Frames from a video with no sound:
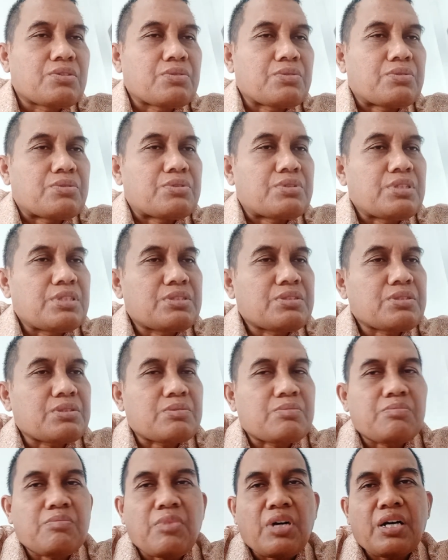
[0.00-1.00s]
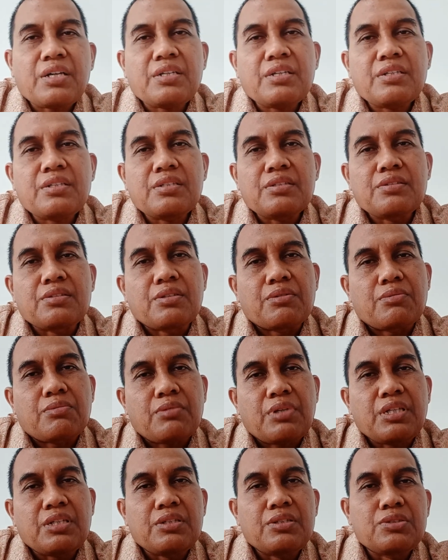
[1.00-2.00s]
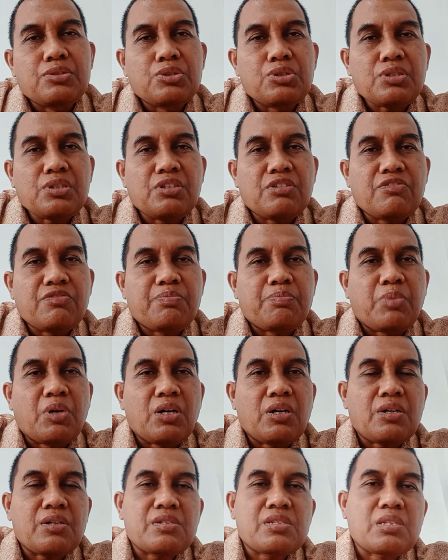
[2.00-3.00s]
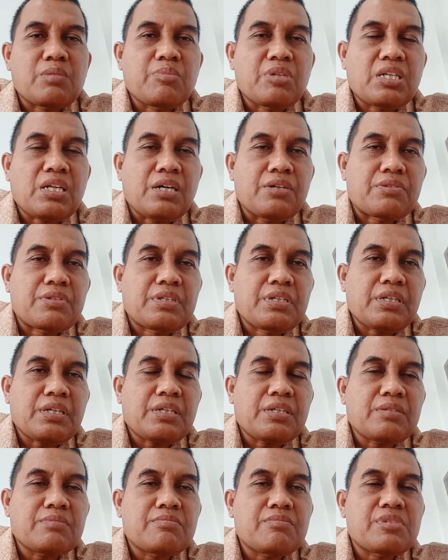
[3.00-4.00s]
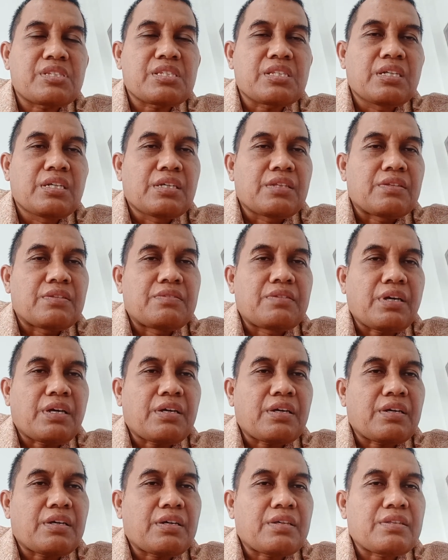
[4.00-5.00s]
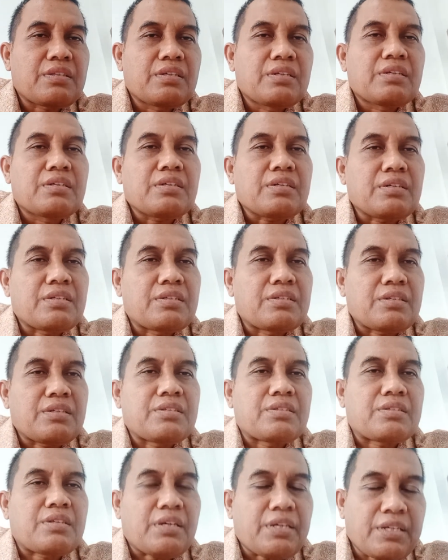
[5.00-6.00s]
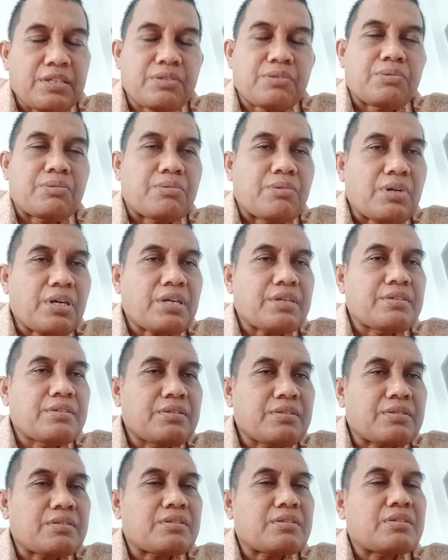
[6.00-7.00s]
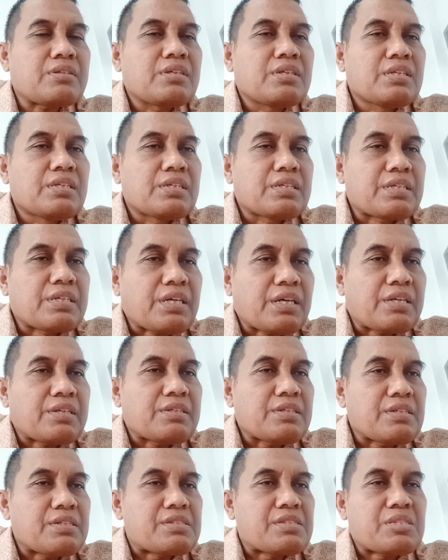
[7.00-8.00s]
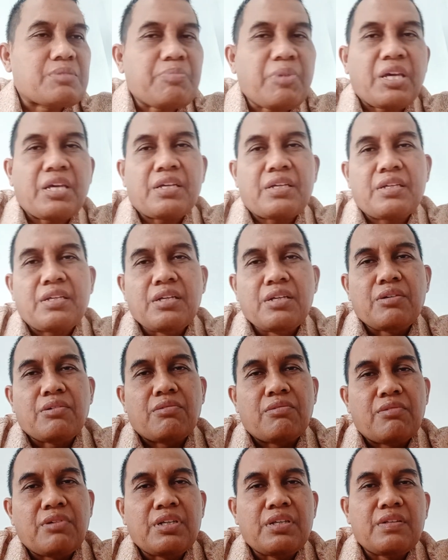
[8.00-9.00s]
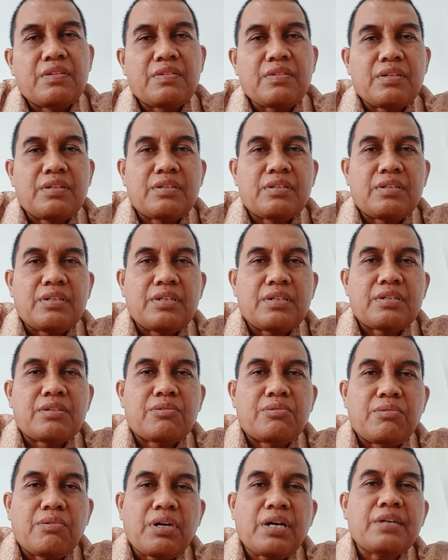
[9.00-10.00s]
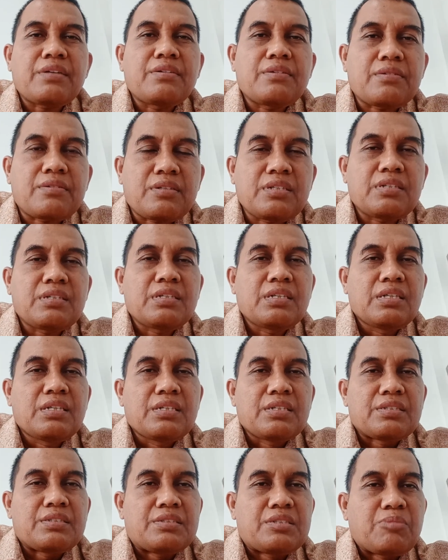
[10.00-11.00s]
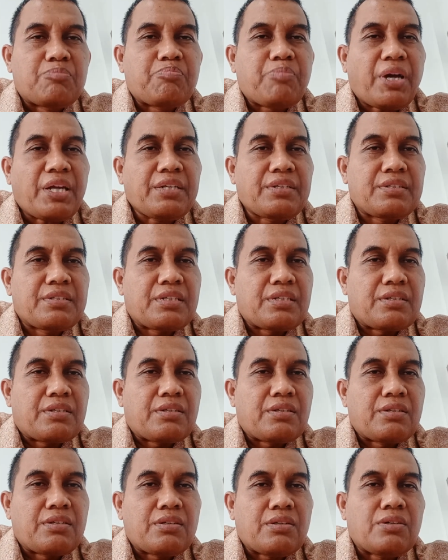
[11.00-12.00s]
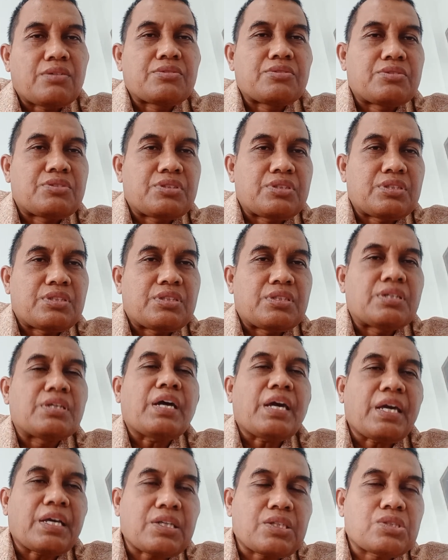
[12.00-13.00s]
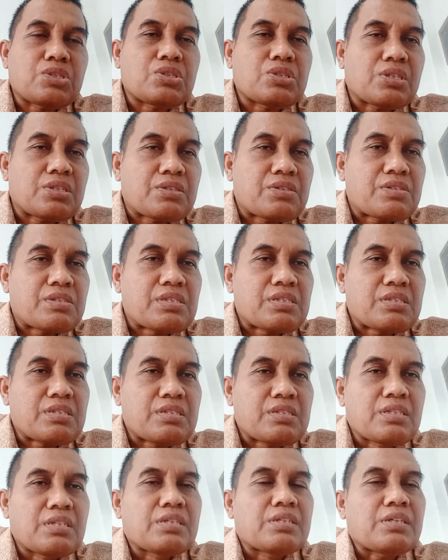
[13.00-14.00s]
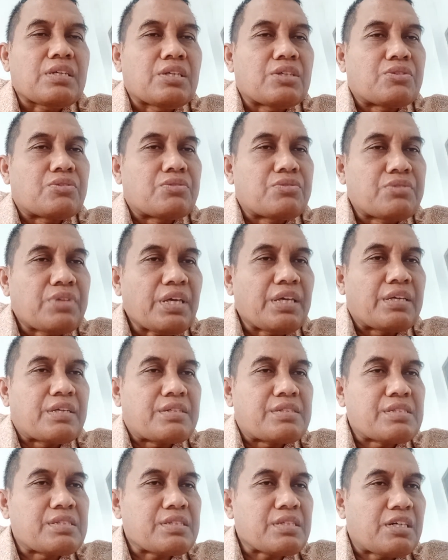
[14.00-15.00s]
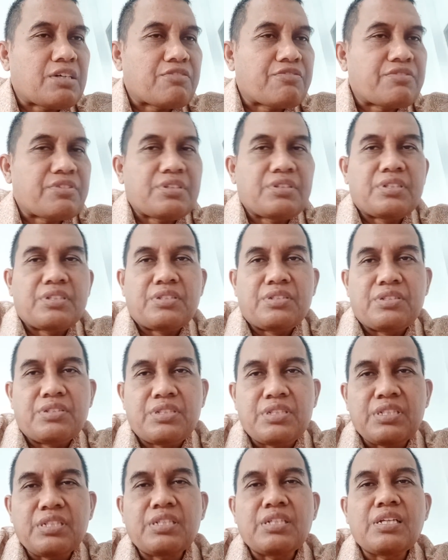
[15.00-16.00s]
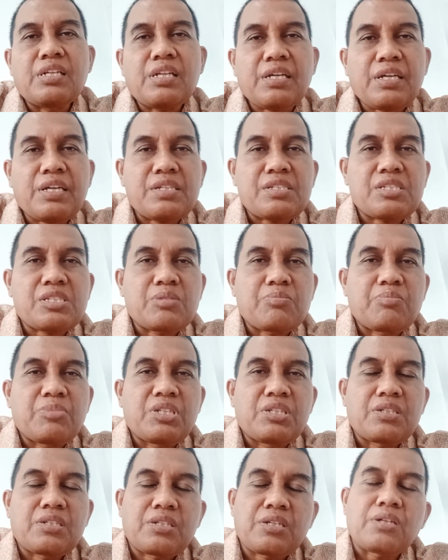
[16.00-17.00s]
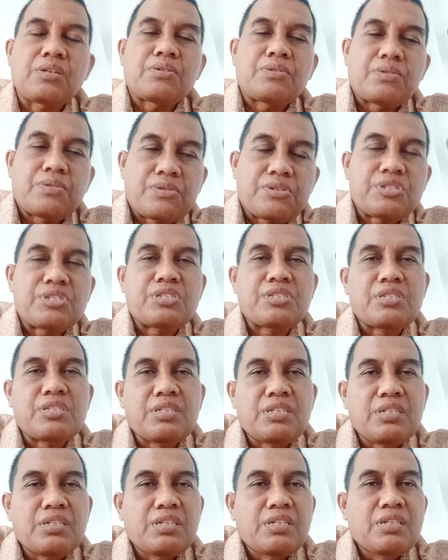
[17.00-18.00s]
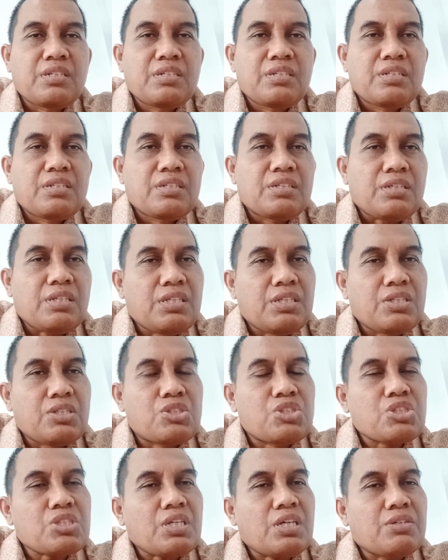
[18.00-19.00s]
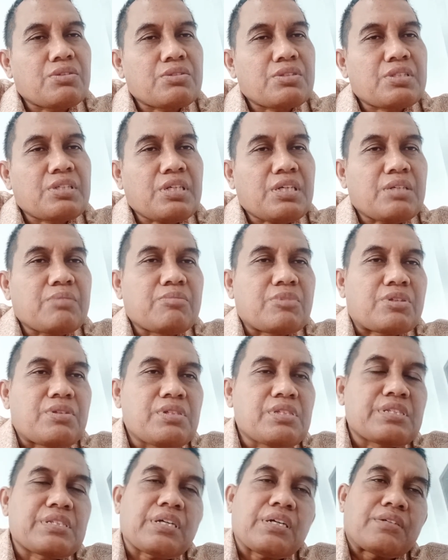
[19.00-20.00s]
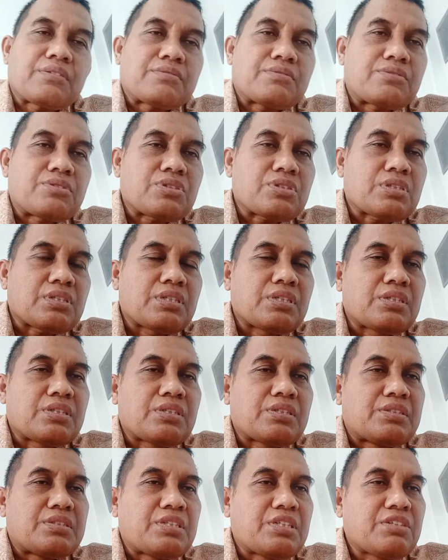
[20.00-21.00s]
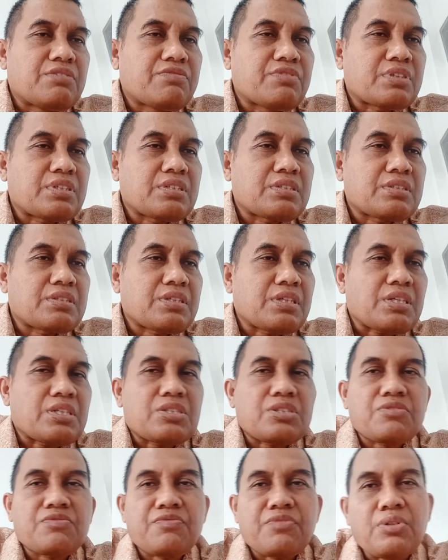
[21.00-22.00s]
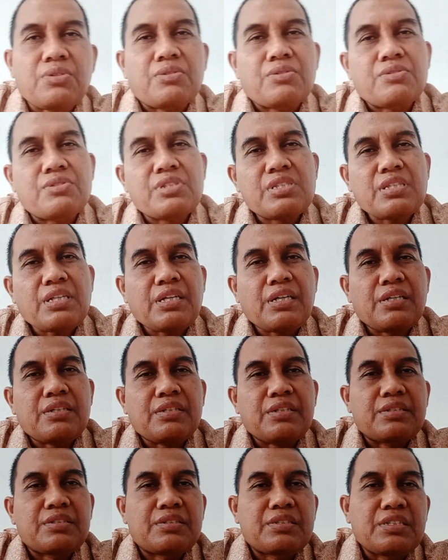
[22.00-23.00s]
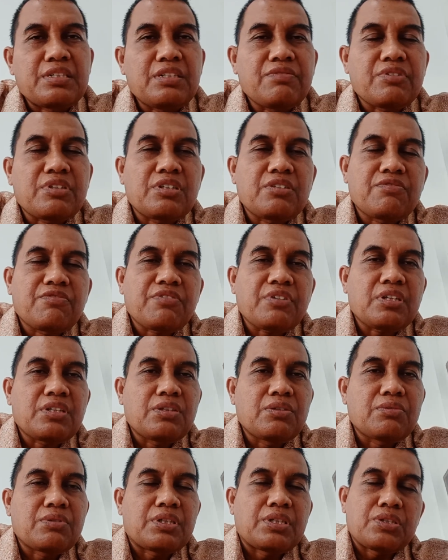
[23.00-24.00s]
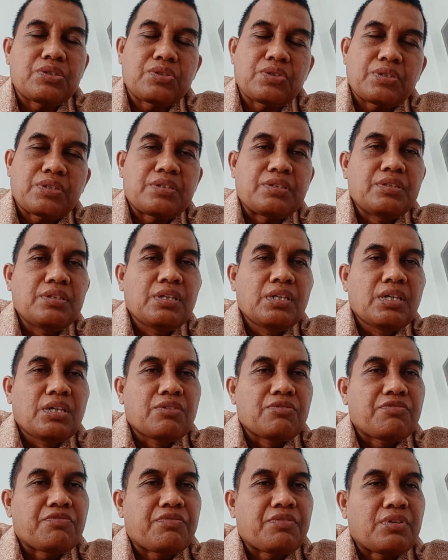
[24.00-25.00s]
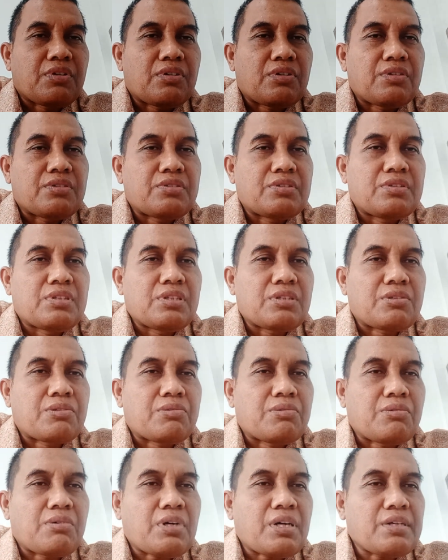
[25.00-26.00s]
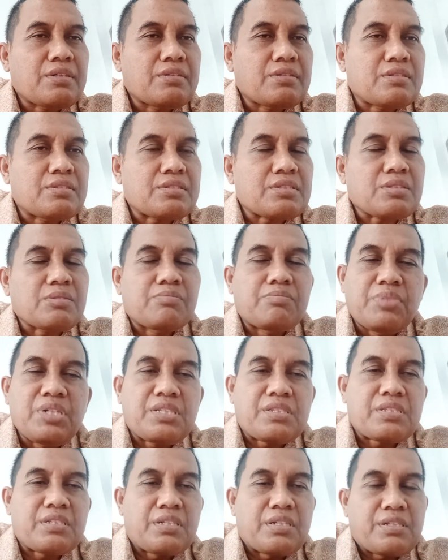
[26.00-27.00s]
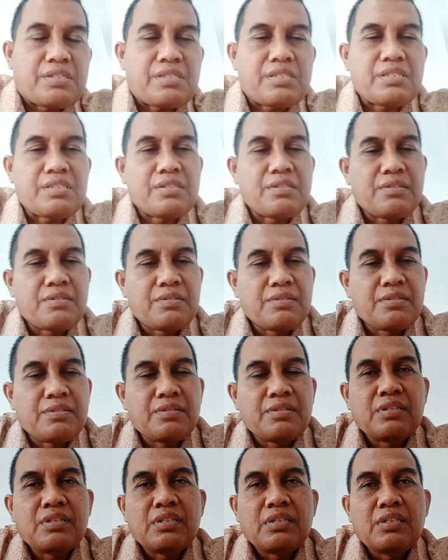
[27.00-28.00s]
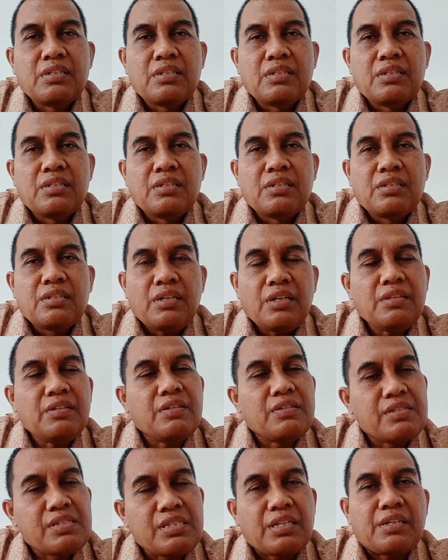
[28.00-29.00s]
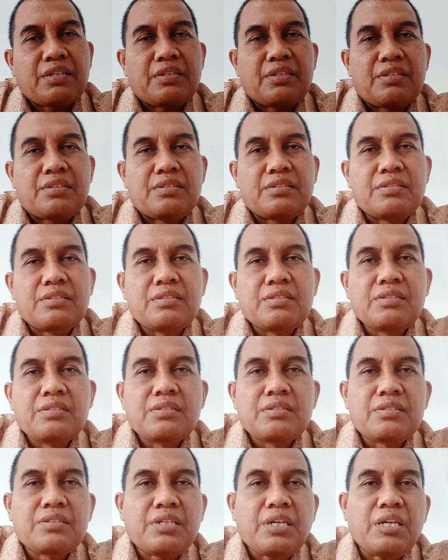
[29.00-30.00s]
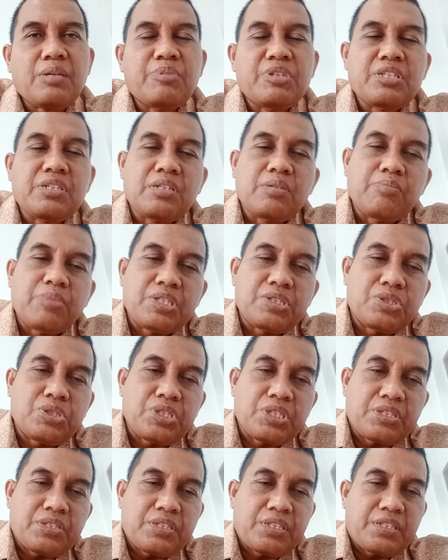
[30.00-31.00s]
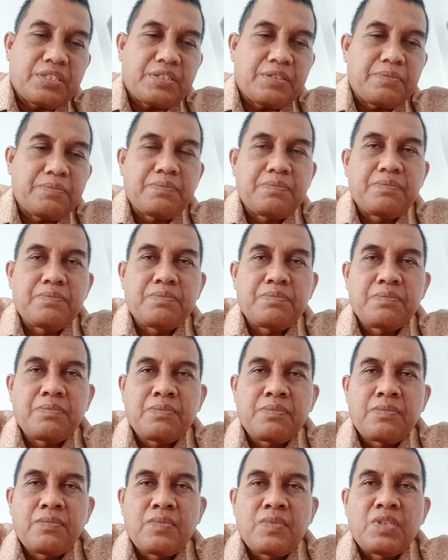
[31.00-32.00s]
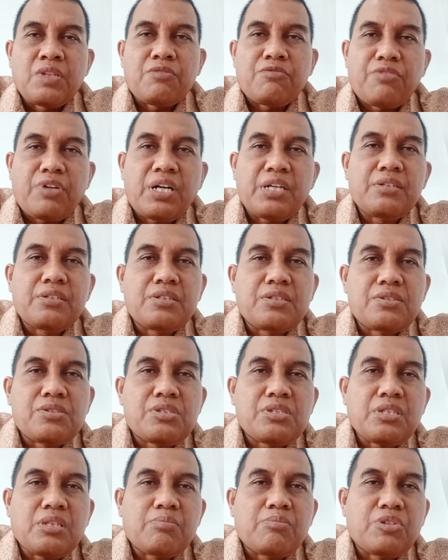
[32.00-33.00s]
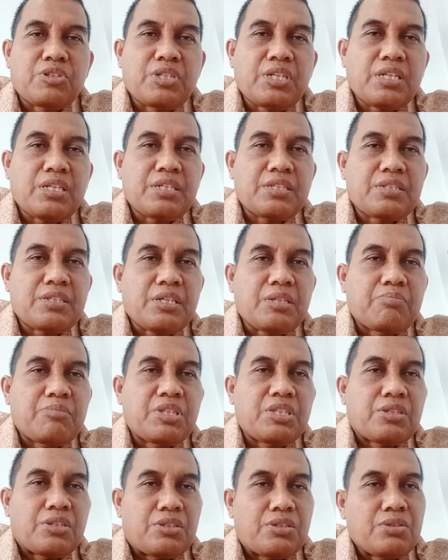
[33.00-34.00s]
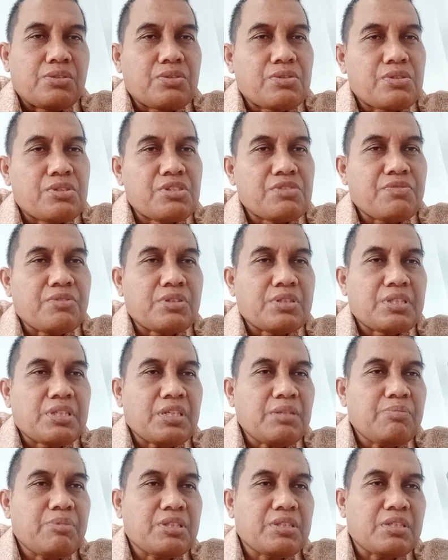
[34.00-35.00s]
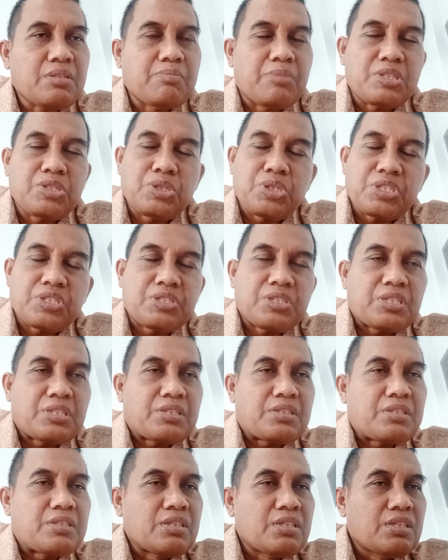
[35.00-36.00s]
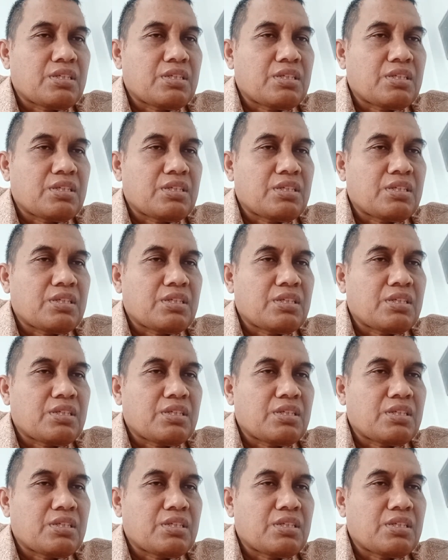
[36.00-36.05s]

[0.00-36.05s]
to determine the range of possible outcomes that an acquirer can expect with an acquirer depending on the actions it takes after the deal has been closed. Each outcome results in different cash flows and a different valuation for the acquired business. And then the second, capital budgeting. Financial modeling can be used for capital budgeting